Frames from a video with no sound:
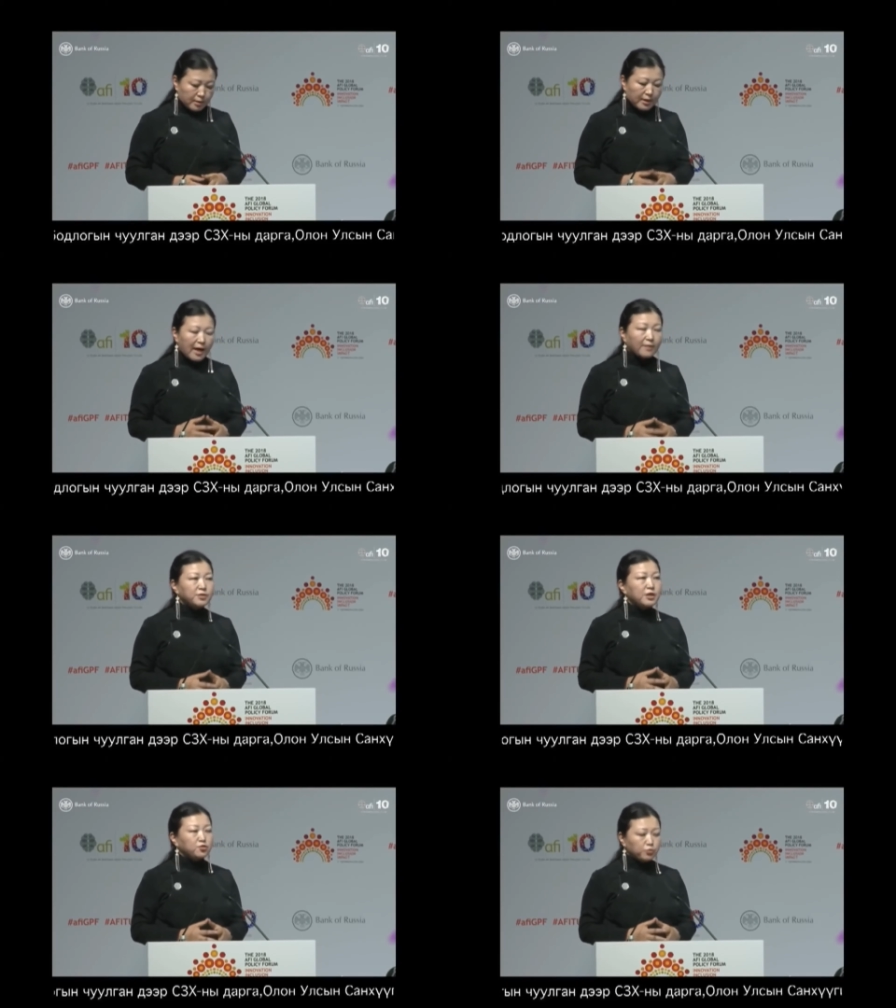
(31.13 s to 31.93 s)
Then half
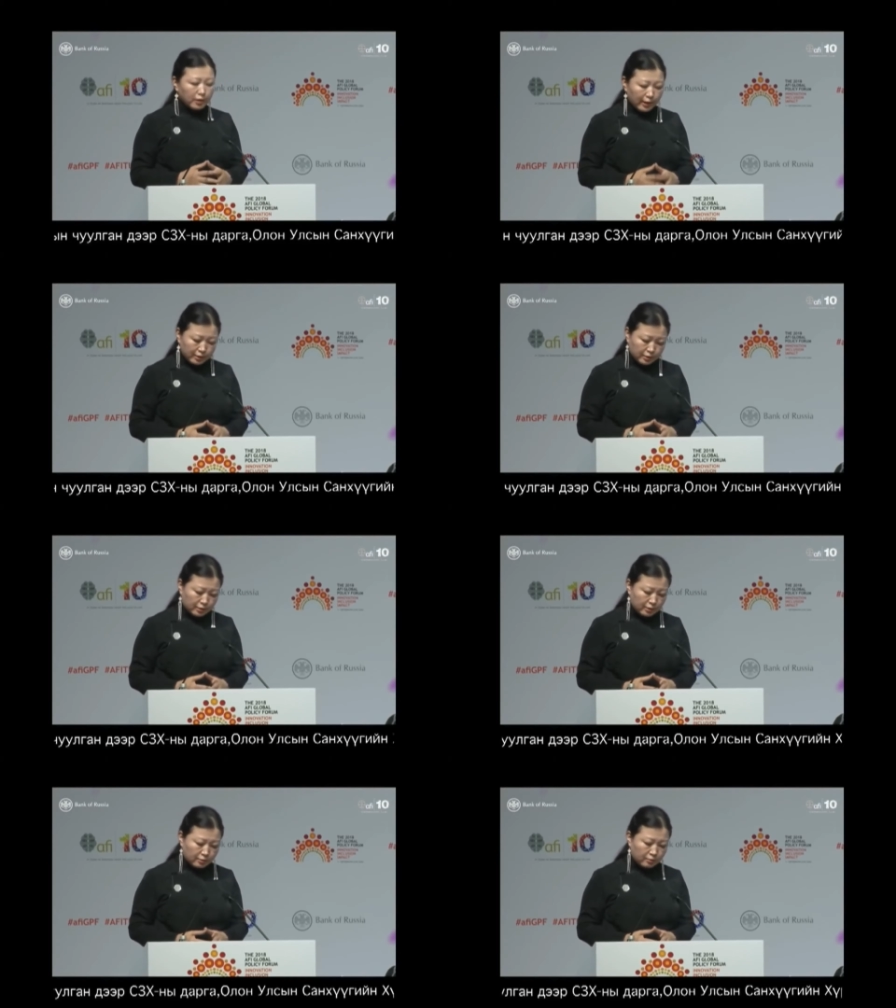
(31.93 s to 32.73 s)
century
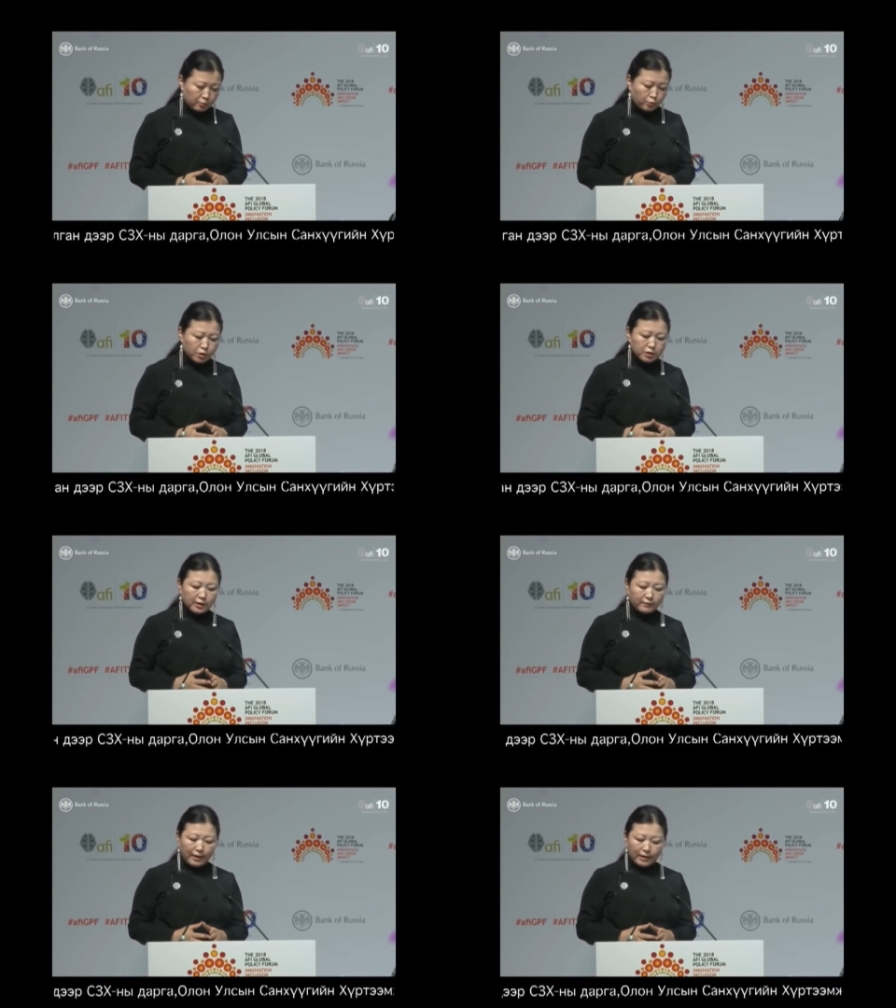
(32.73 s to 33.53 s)
later, Ross
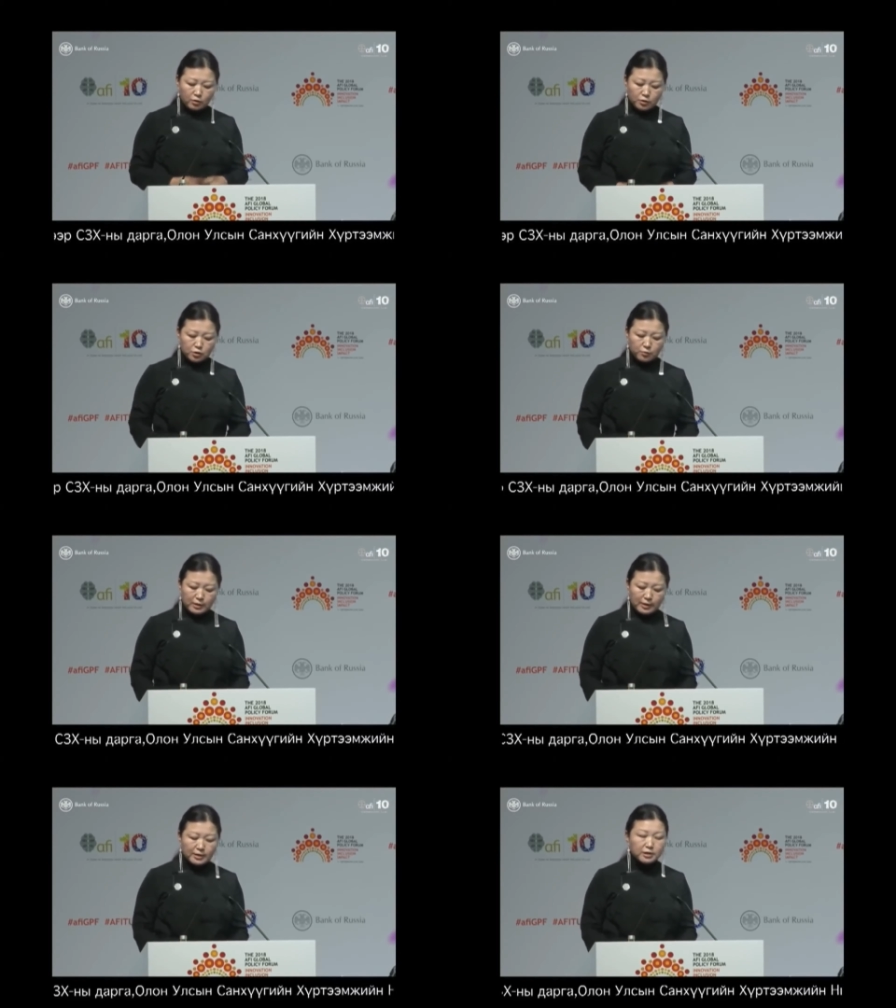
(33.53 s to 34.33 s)
Levine also
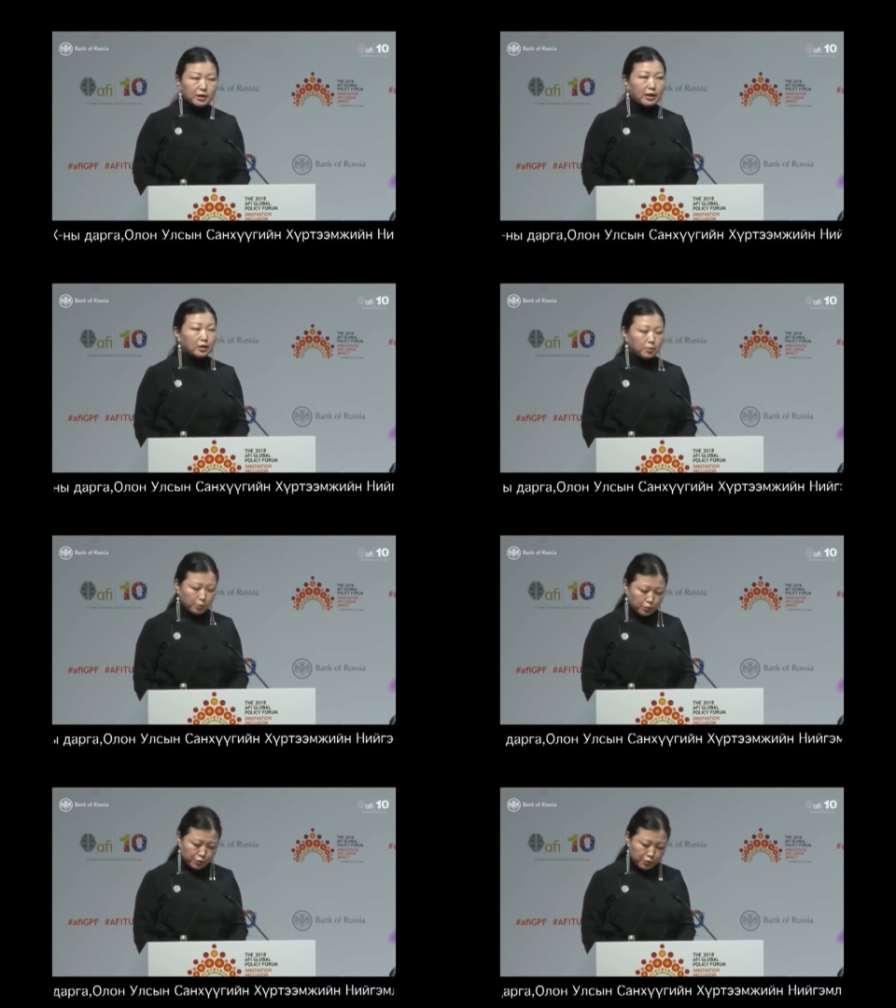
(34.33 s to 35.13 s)
conducted
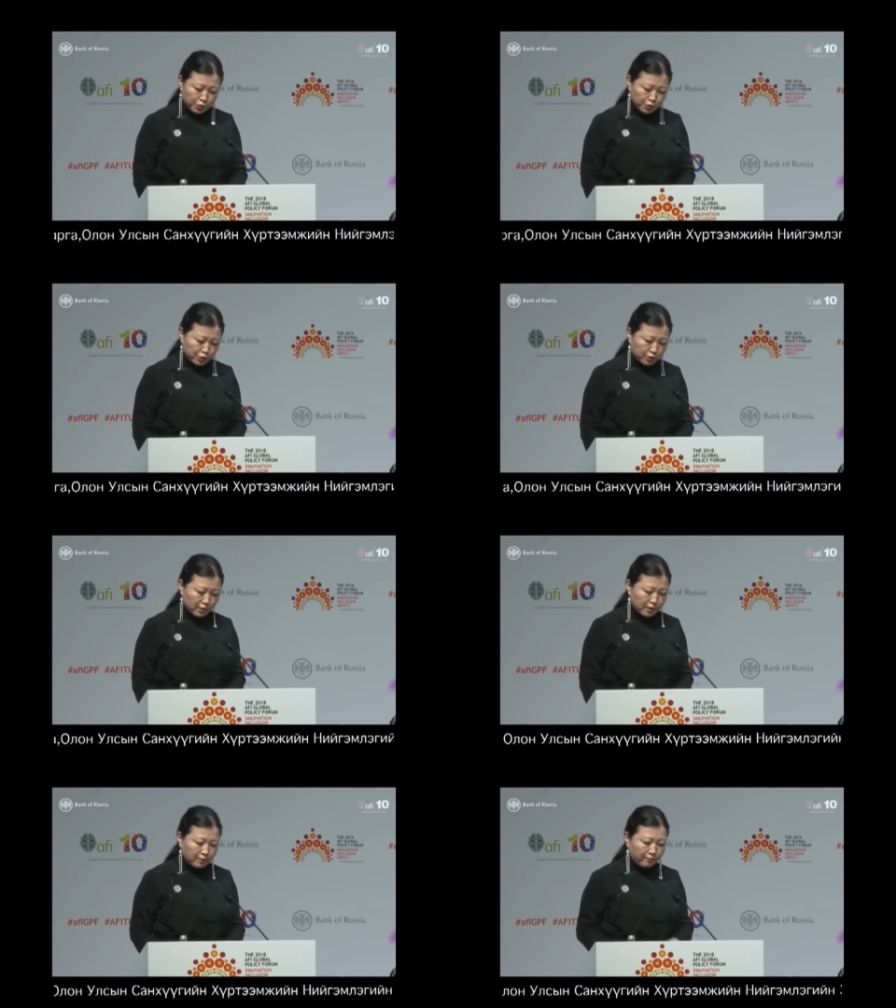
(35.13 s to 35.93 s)
economic research
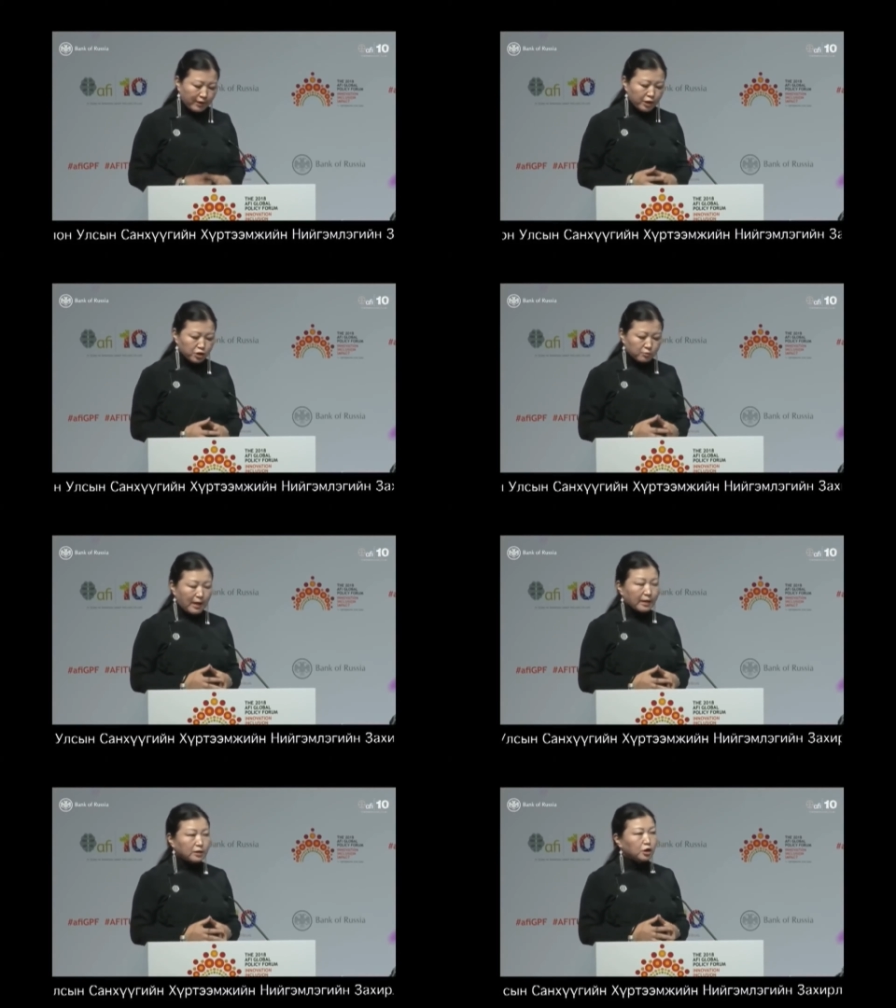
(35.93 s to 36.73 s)
on financial
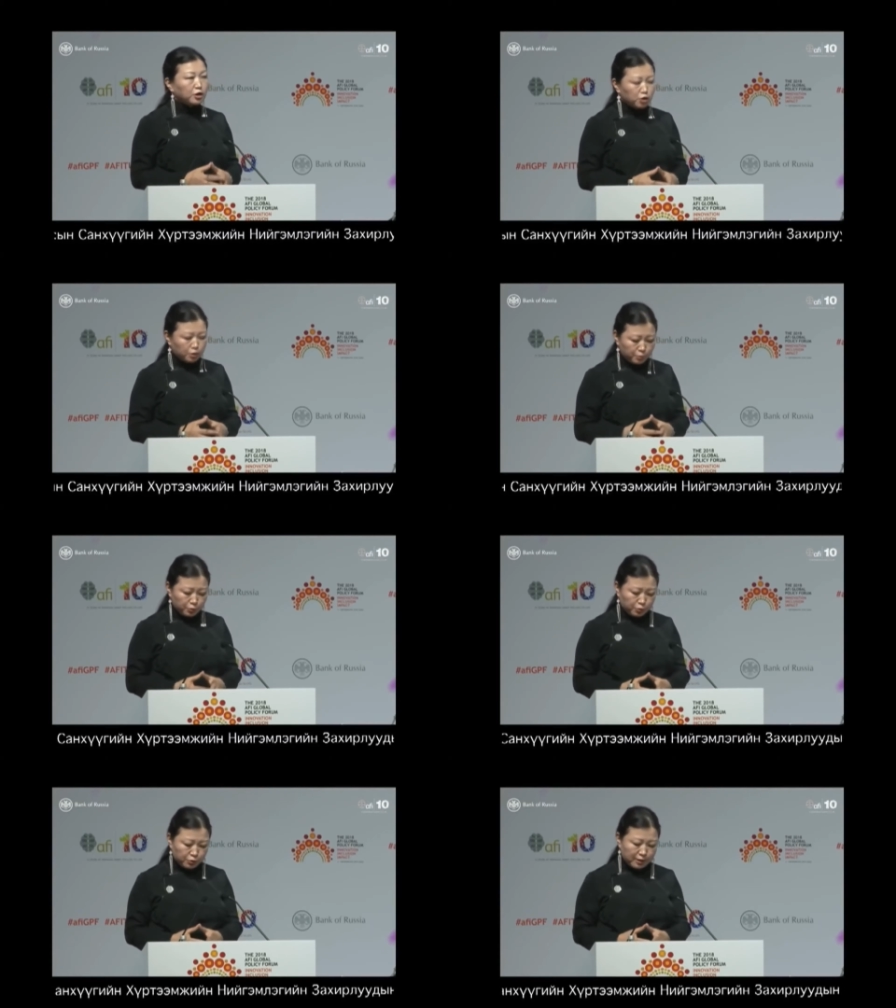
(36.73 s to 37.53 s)
market
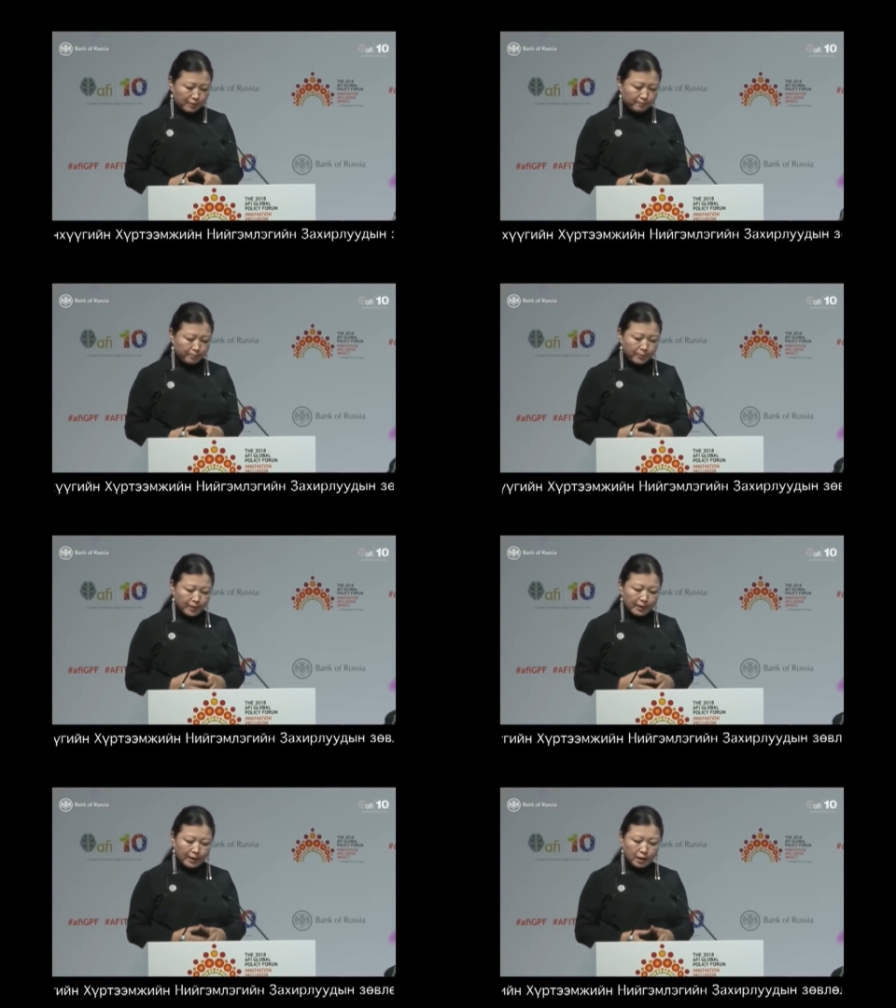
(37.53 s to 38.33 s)
contribute to the
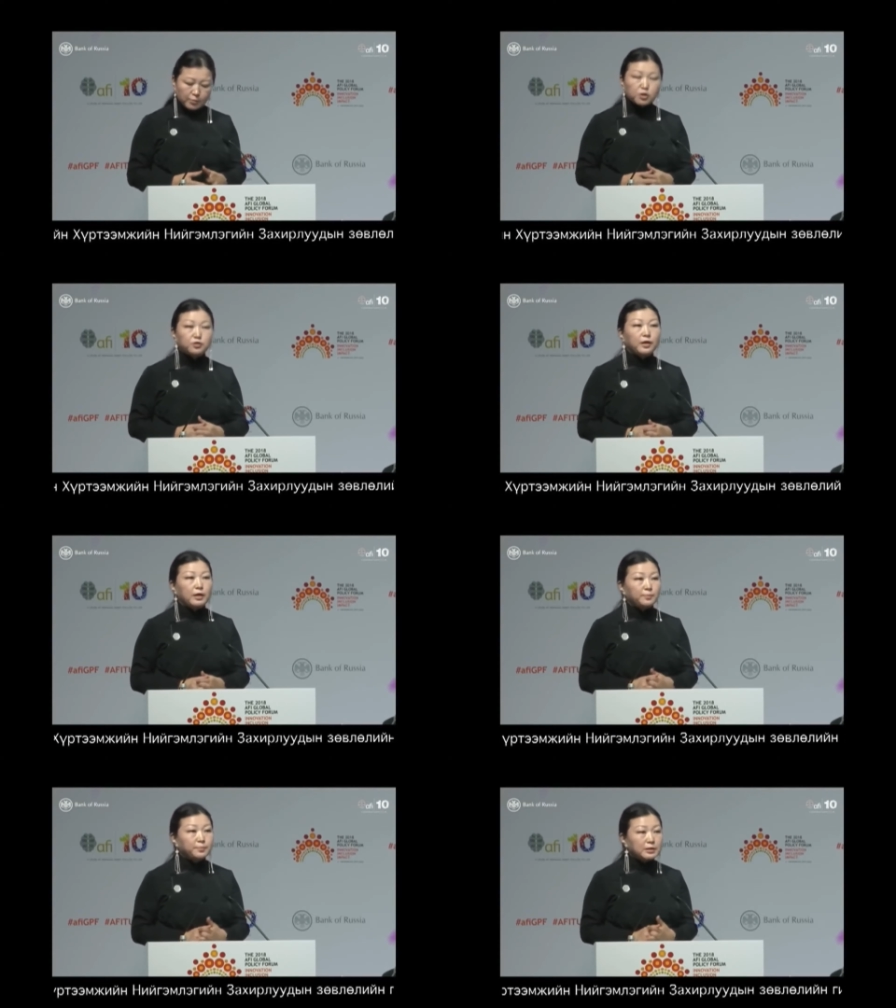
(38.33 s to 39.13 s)
economic
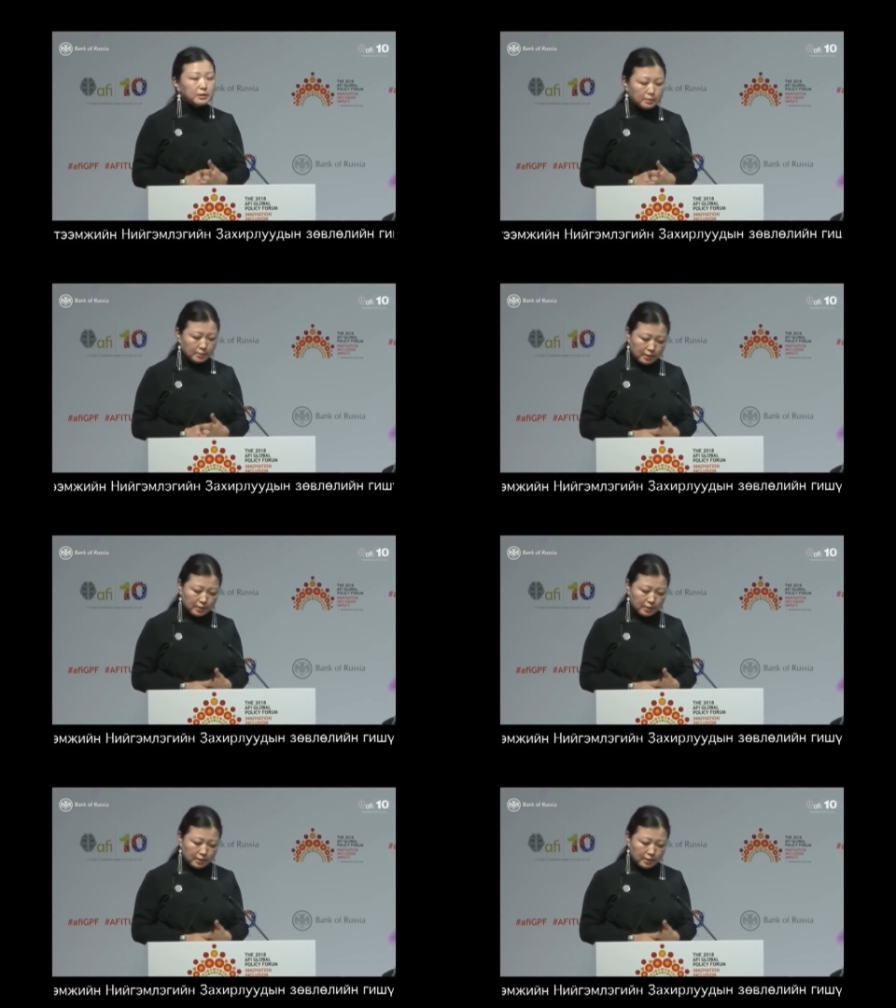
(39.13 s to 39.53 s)
development.